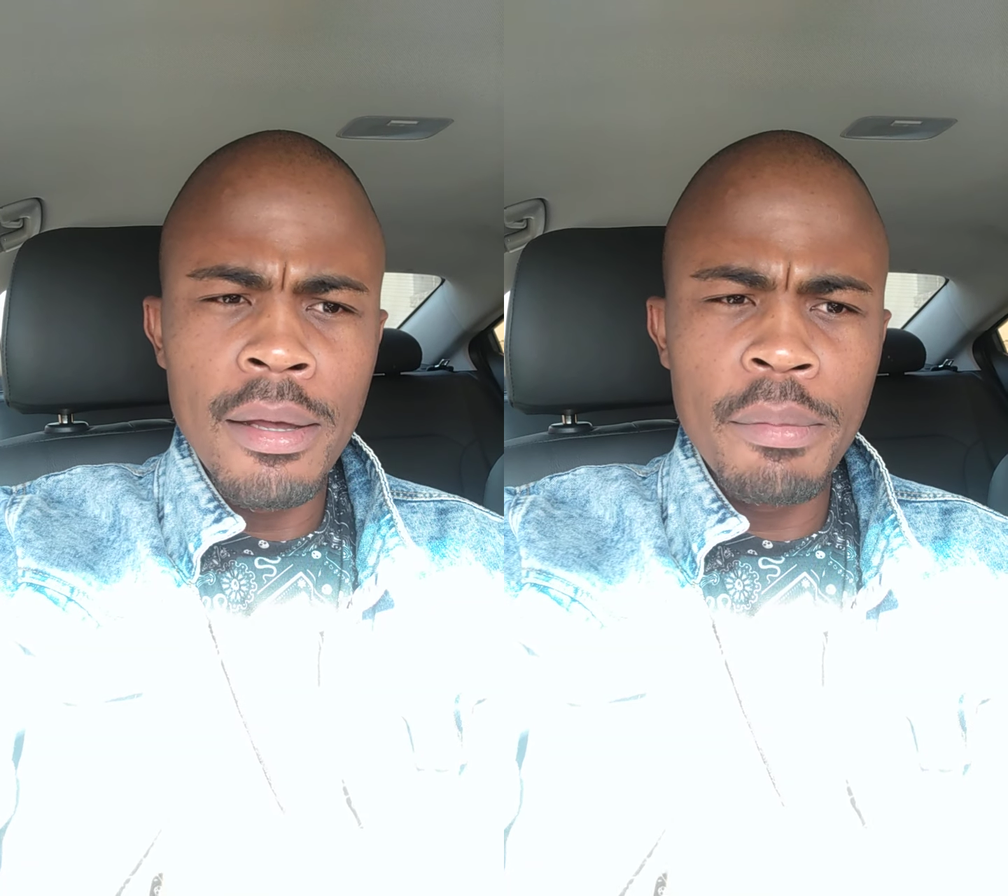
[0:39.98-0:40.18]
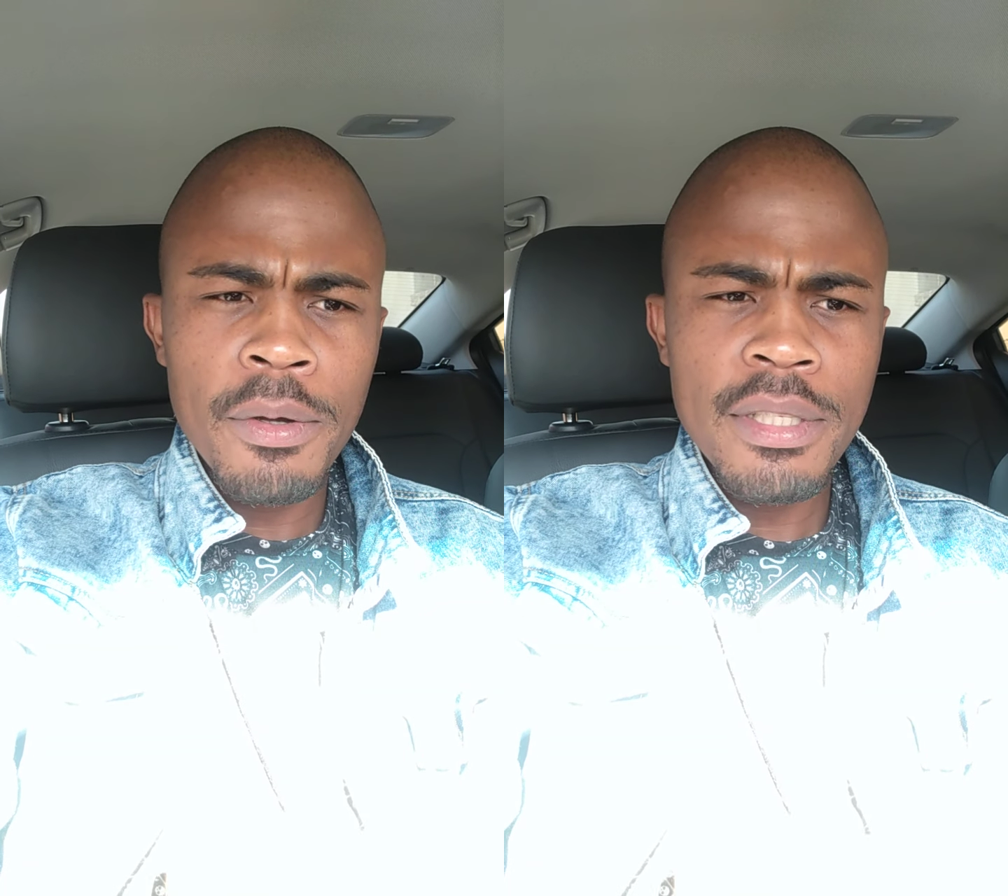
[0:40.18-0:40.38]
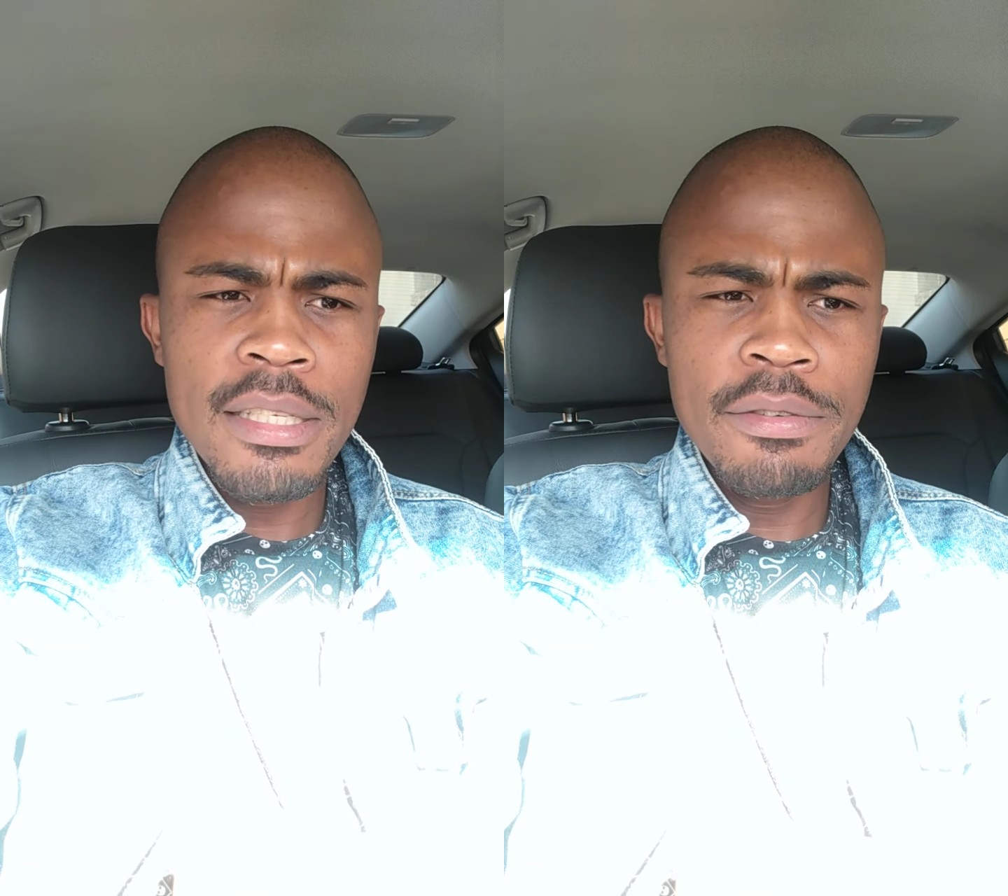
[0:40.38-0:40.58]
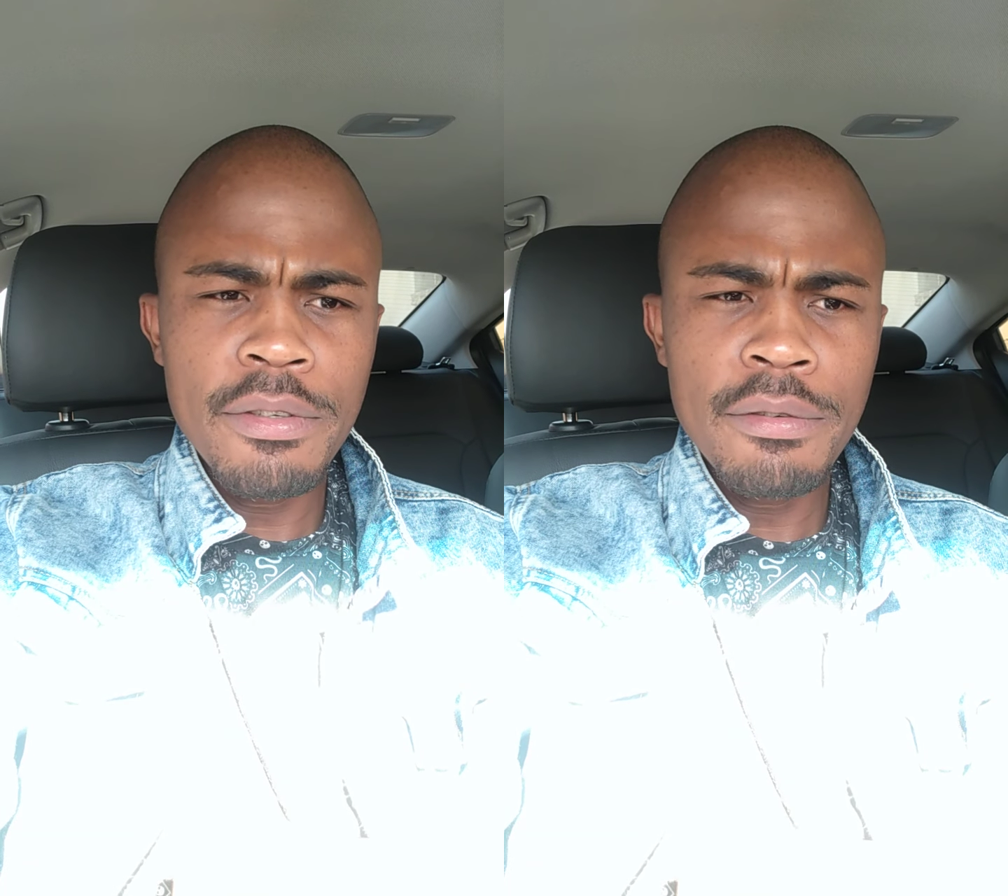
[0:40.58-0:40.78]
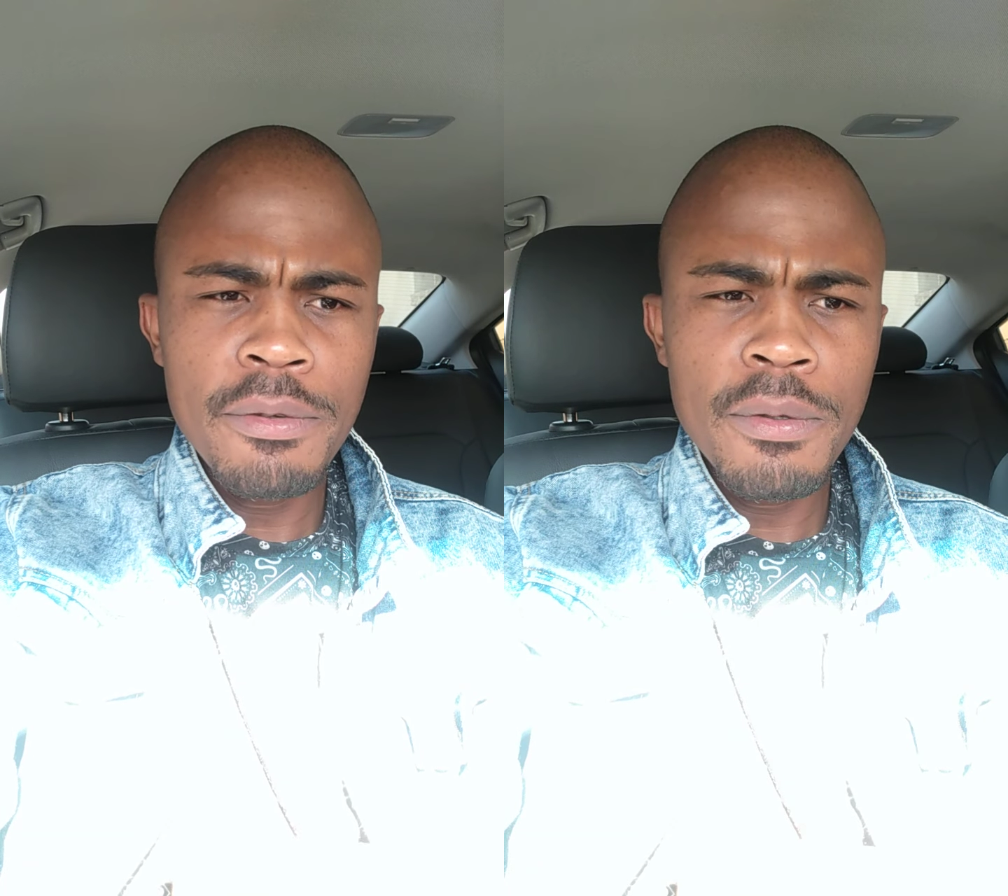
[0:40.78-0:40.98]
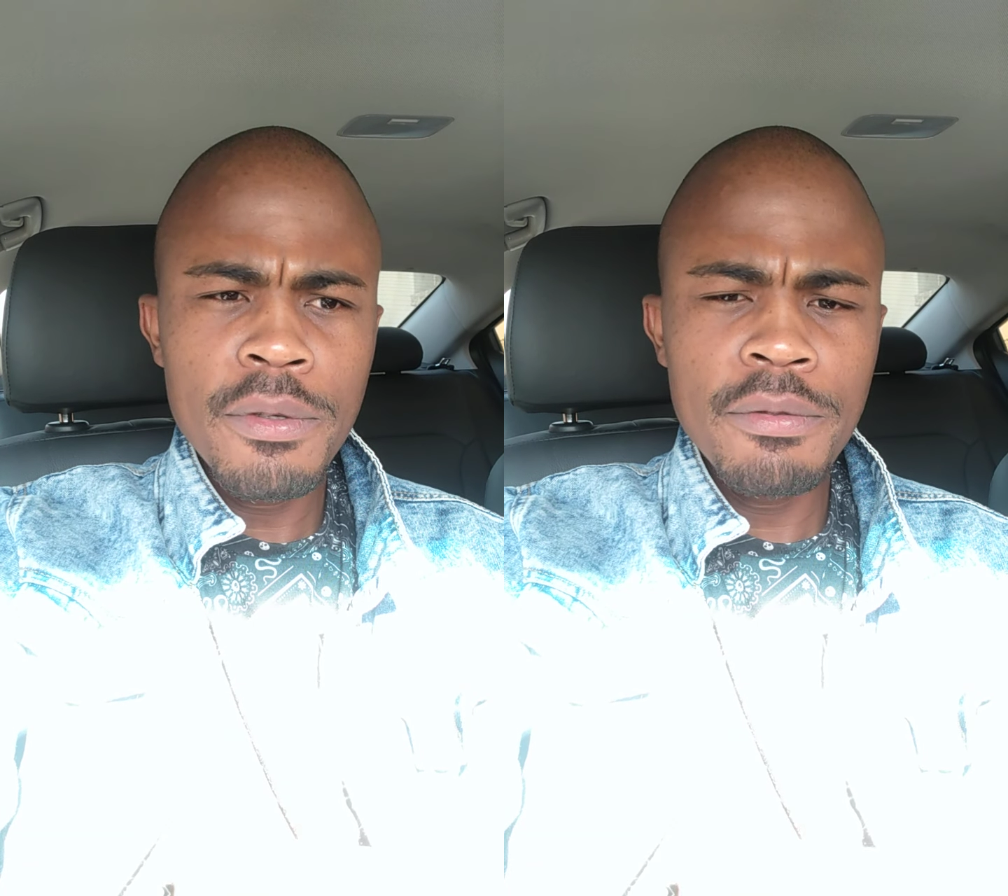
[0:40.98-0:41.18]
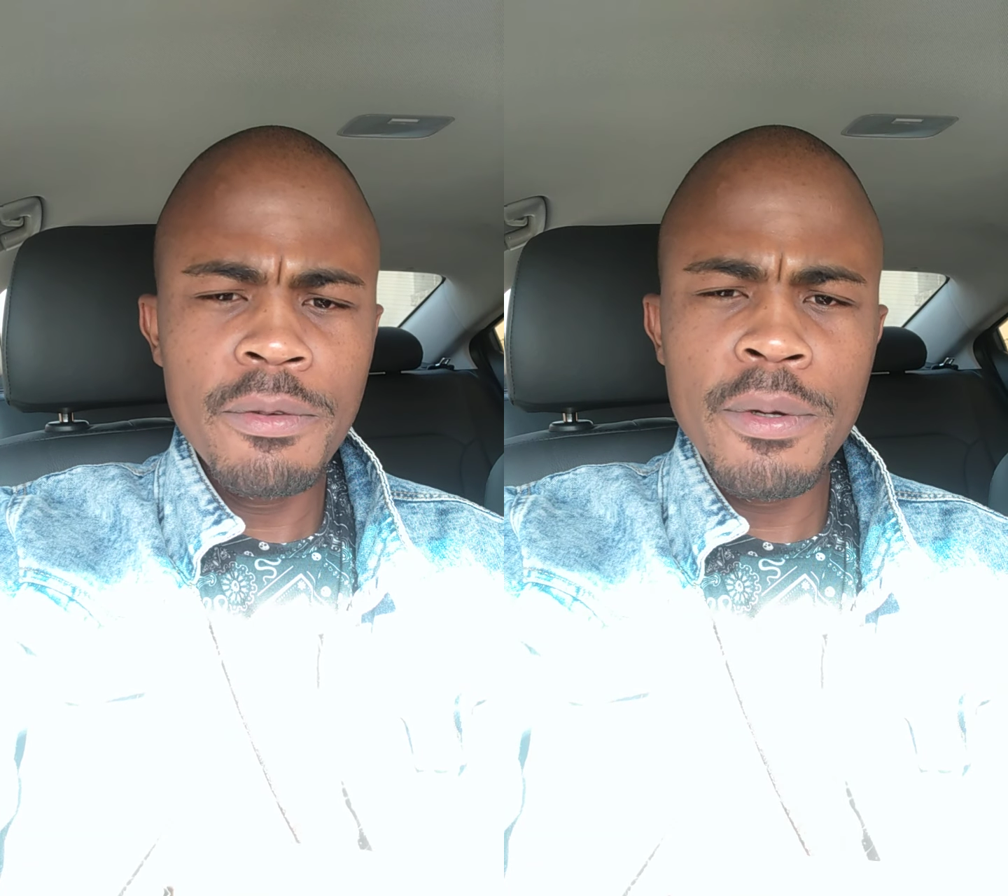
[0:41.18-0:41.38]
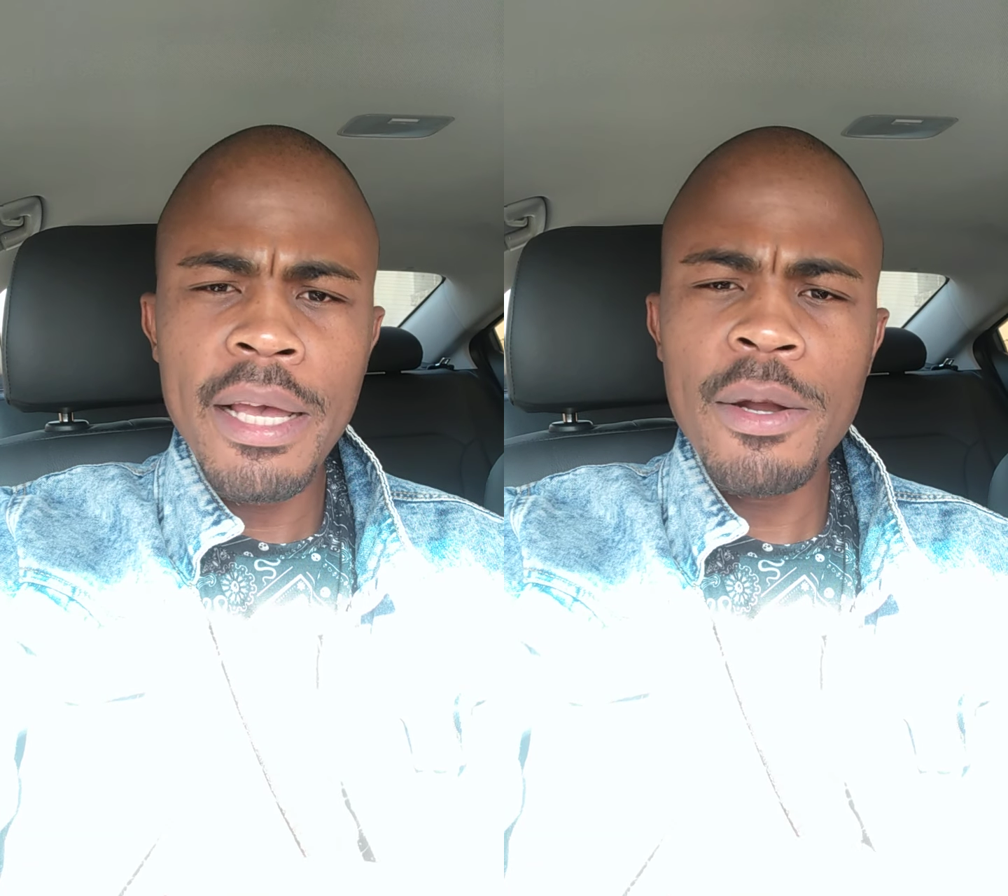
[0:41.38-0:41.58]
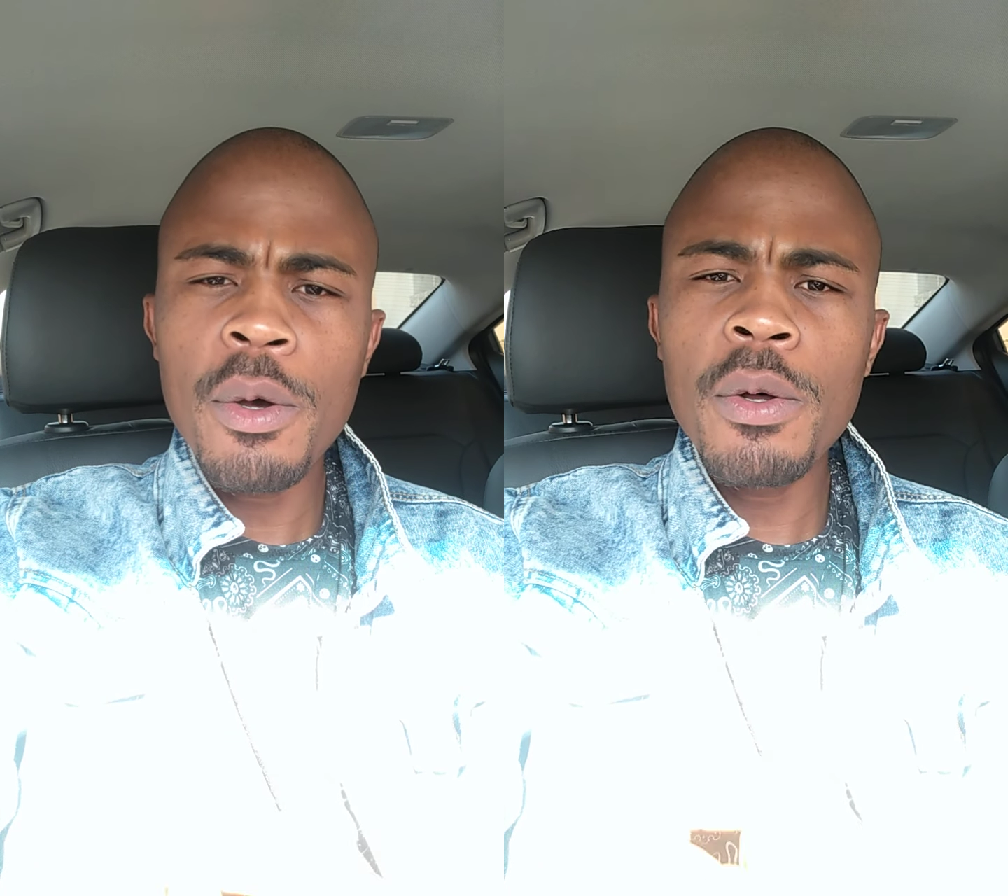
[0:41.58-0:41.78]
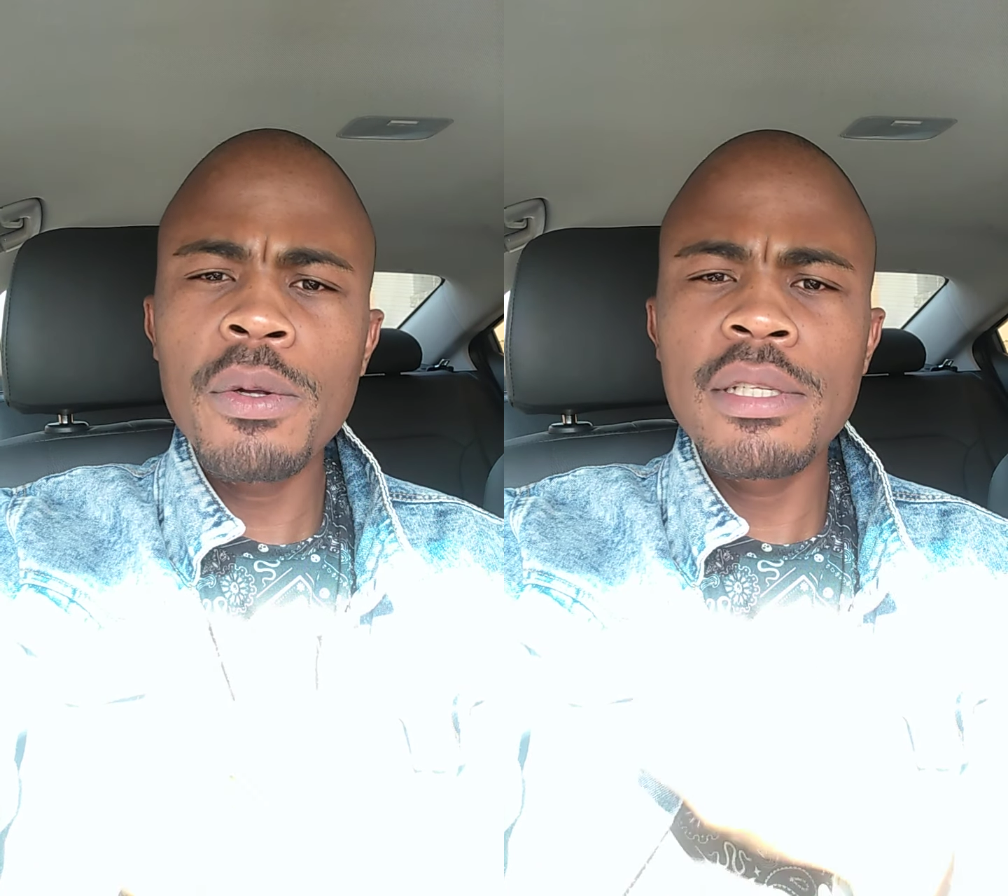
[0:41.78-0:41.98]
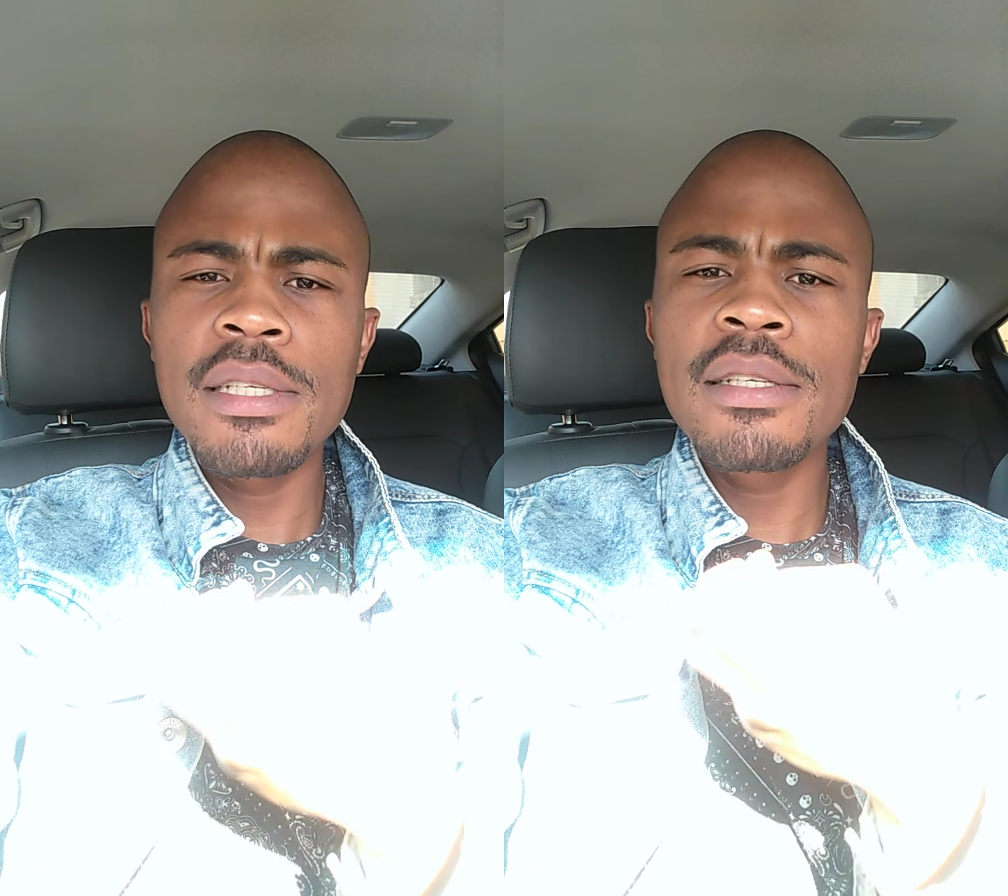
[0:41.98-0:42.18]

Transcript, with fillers: Because if, if you if you cannot